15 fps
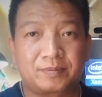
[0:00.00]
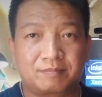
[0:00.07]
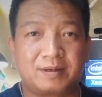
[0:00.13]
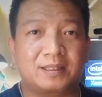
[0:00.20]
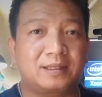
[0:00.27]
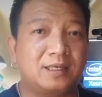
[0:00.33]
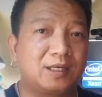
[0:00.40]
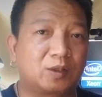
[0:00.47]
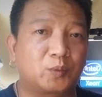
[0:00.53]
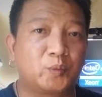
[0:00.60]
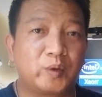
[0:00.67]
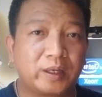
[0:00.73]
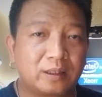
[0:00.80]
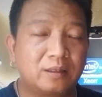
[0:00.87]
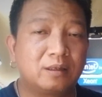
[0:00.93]
But it
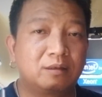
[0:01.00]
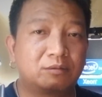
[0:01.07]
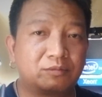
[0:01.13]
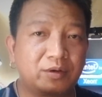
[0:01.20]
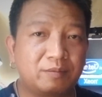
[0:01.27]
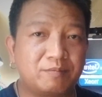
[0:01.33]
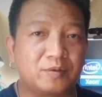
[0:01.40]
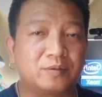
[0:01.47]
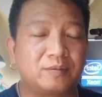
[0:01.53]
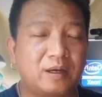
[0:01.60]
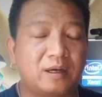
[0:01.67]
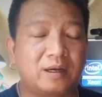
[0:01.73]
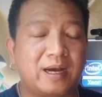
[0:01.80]
will remove,